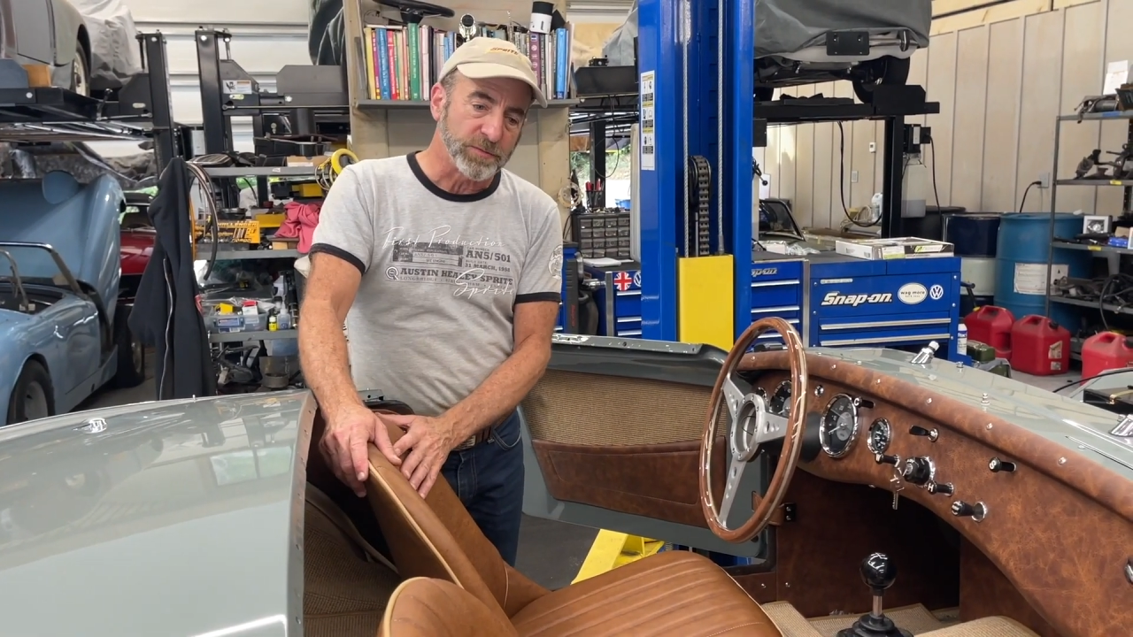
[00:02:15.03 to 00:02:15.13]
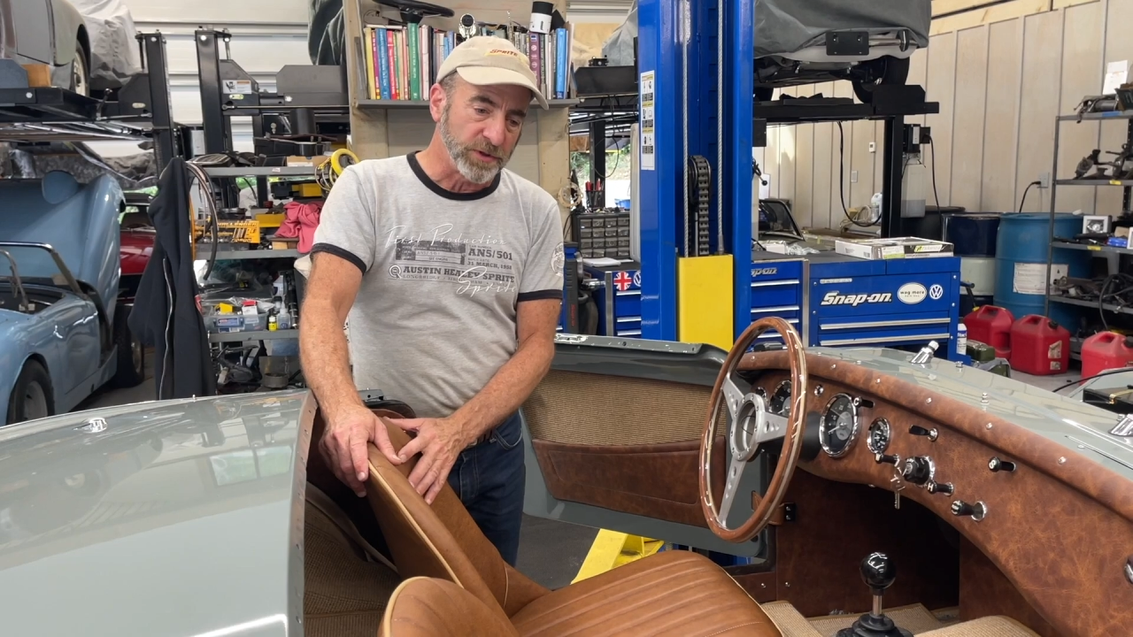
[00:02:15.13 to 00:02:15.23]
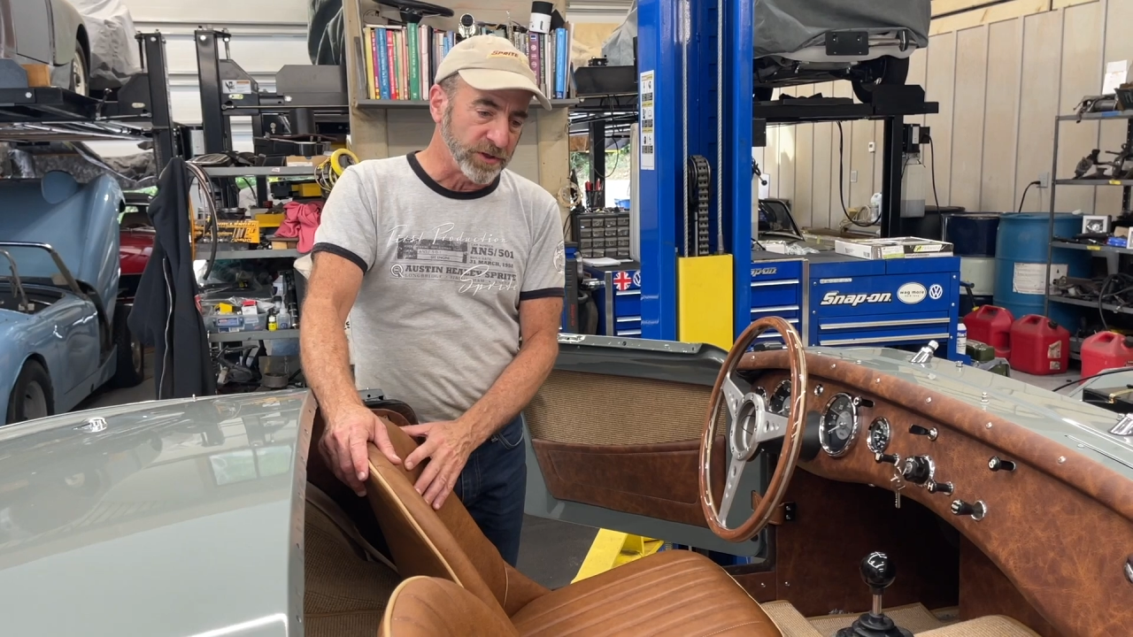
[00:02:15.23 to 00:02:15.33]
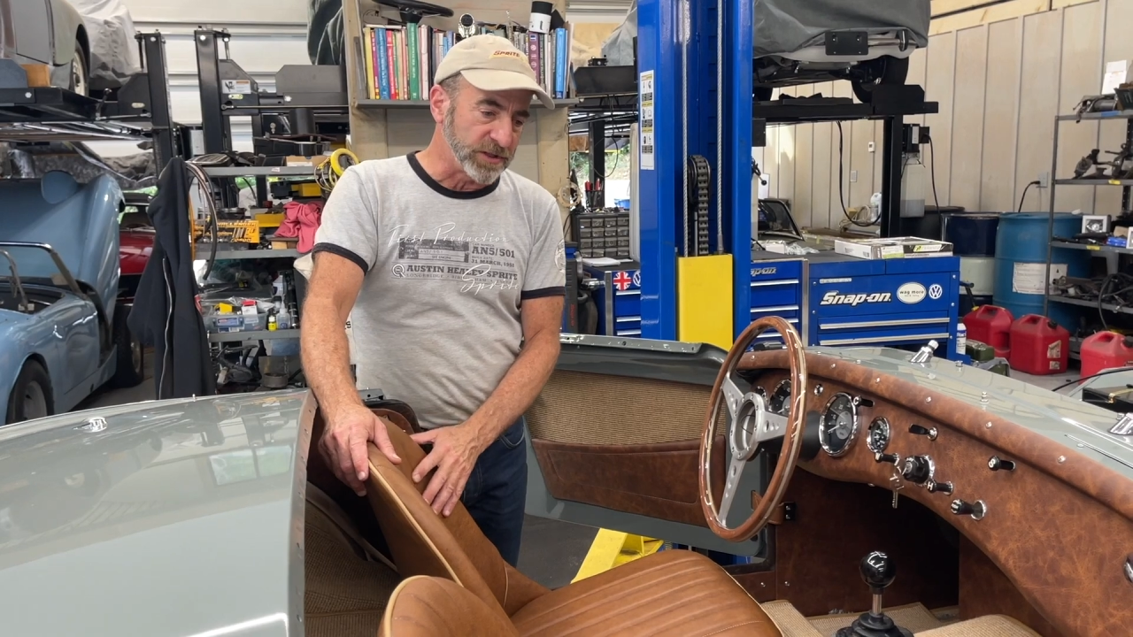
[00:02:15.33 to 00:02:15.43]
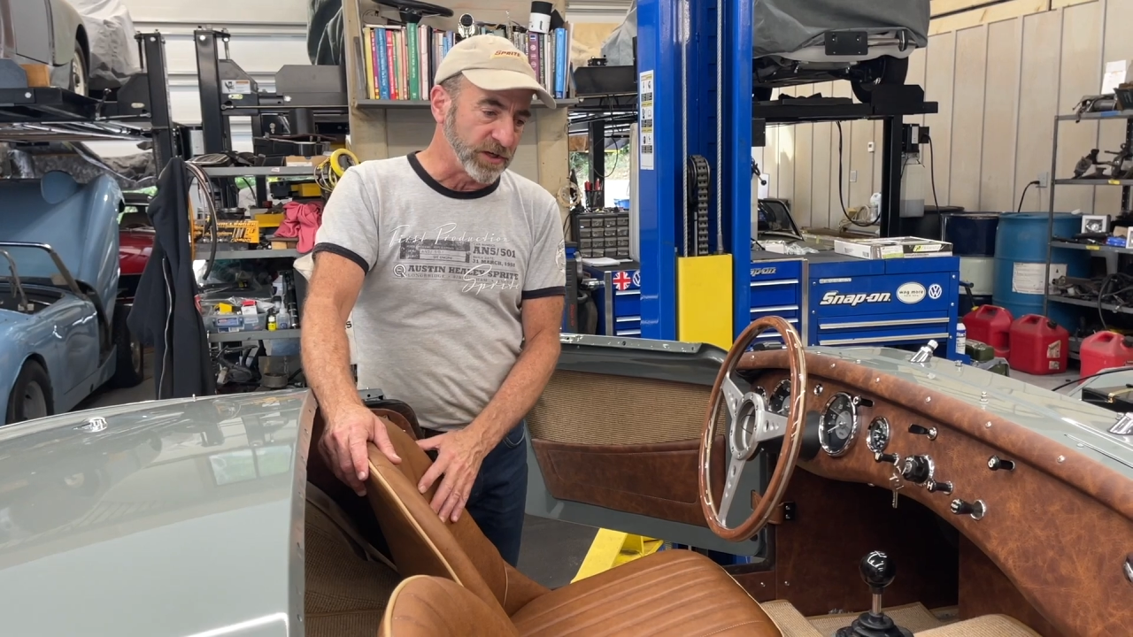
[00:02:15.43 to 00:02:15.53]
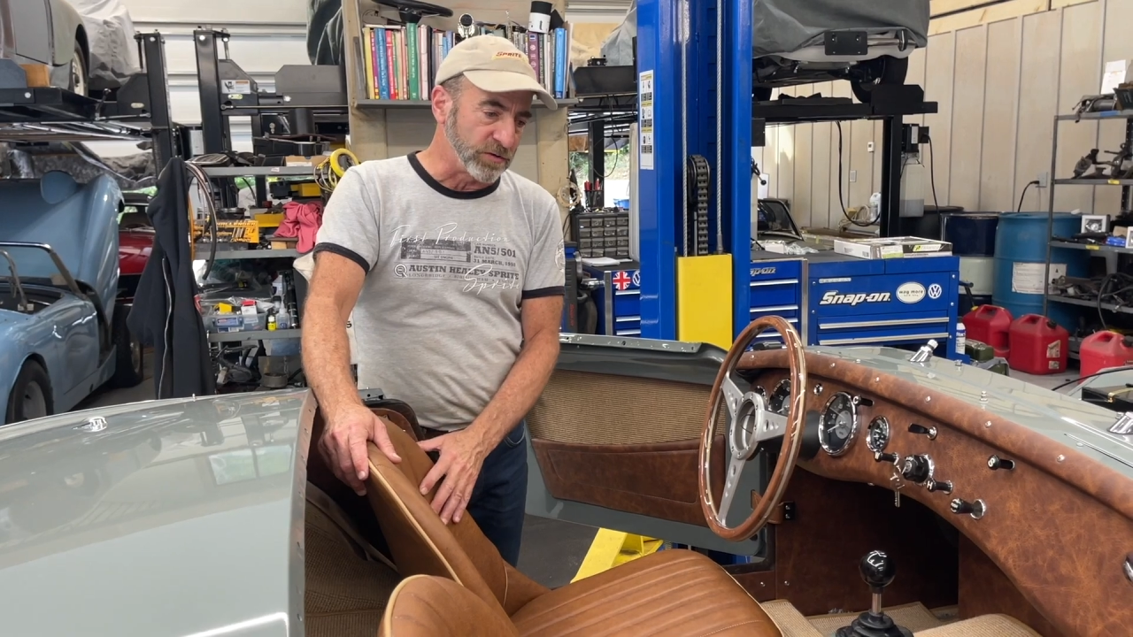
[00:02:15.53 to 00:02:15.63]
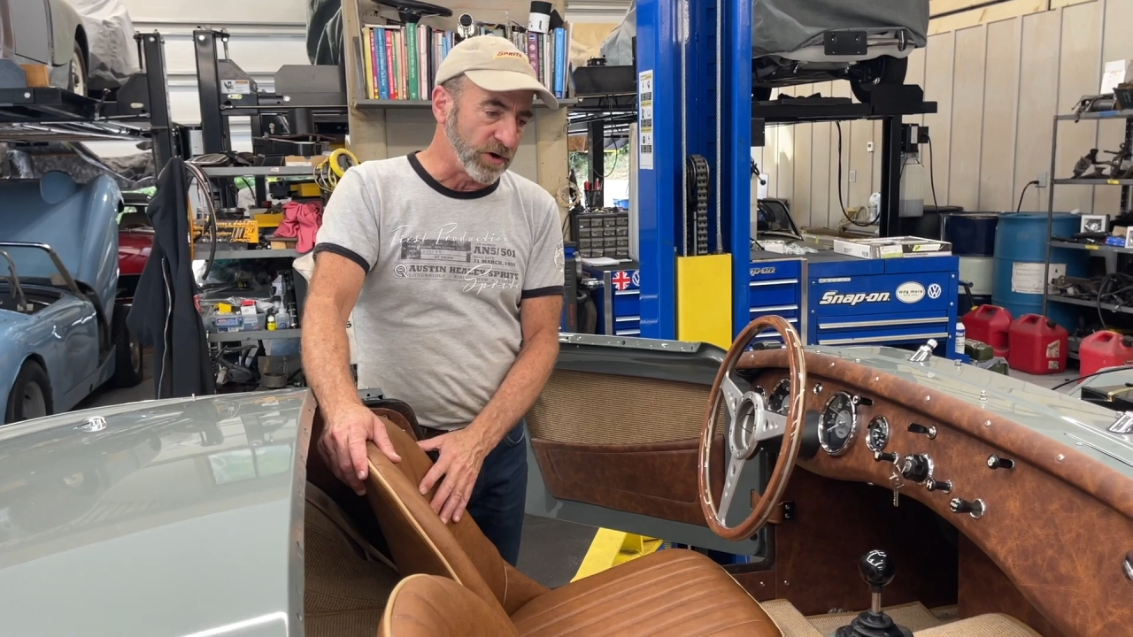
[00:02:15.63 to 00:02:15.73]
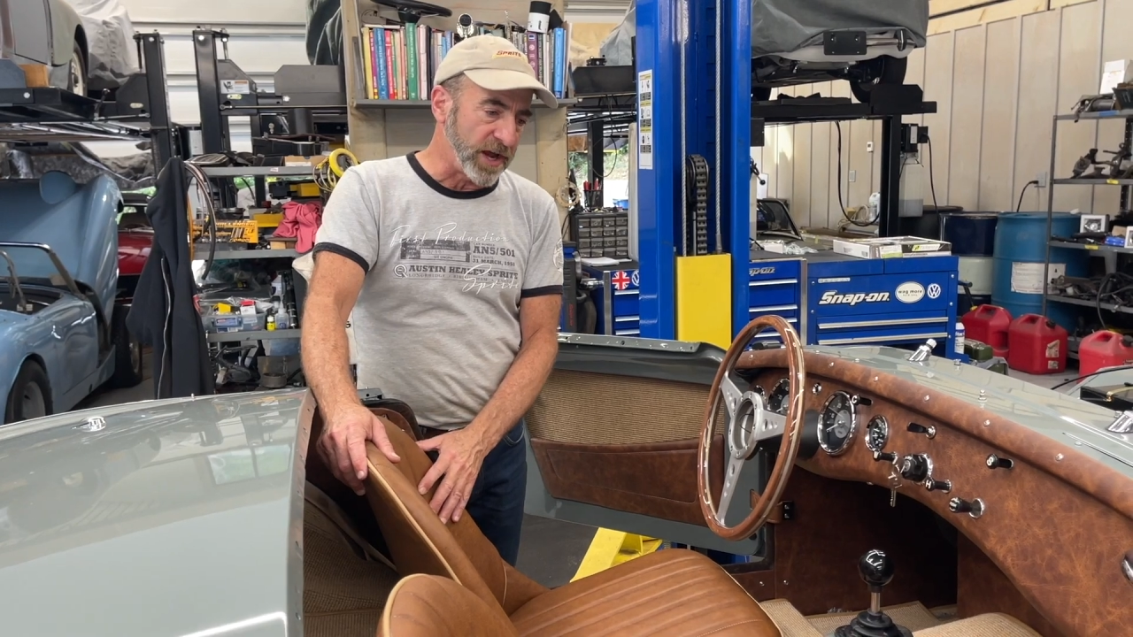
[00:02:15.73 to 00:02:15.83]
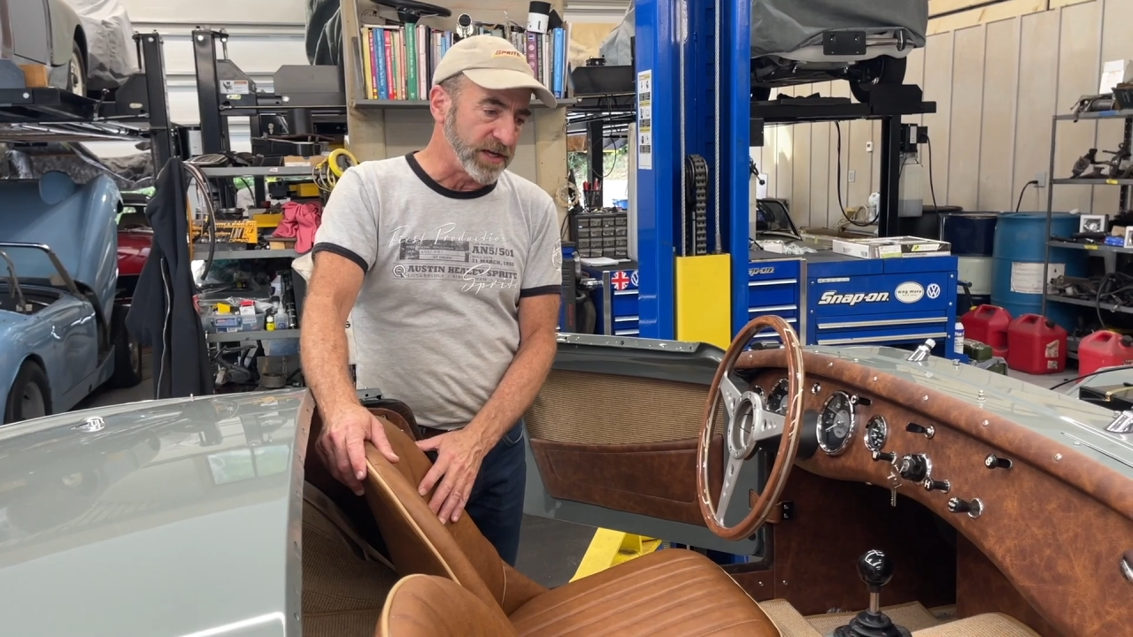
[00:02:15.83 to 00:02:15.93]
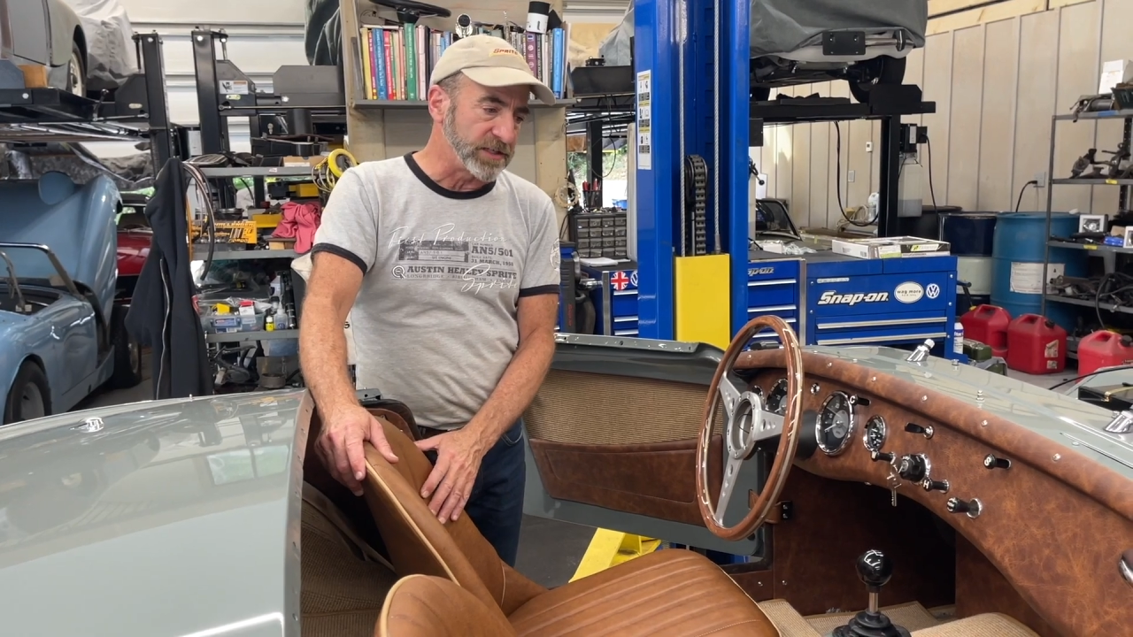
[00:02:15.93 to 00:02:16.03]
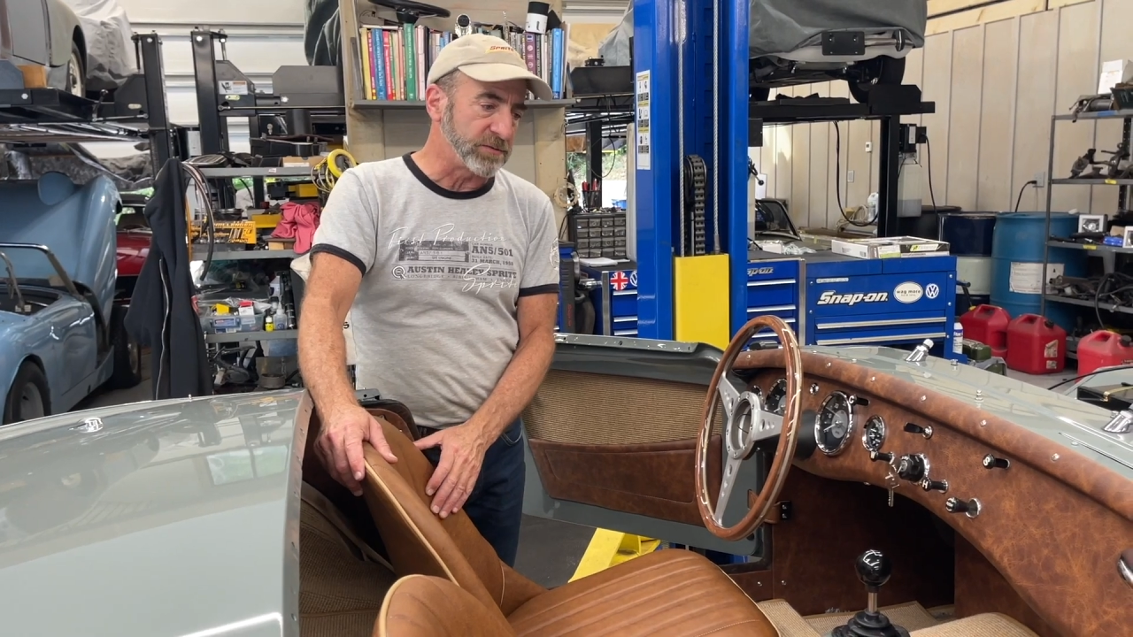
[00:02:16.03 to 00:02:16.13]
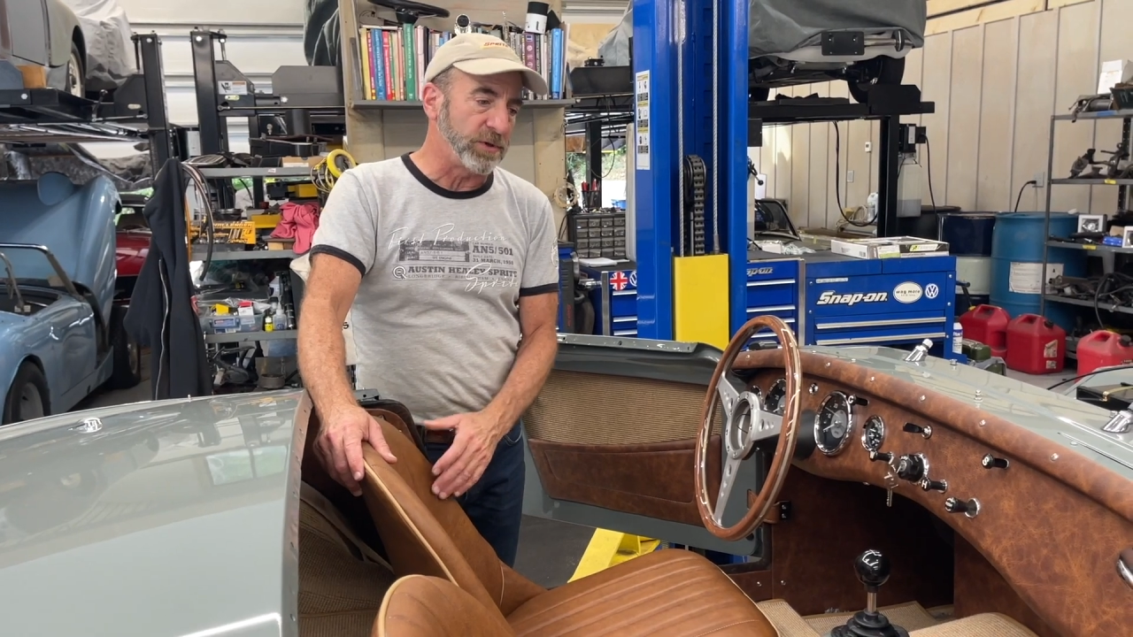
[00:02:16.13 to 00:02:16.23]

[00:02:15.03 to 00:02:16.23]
we looked at grays,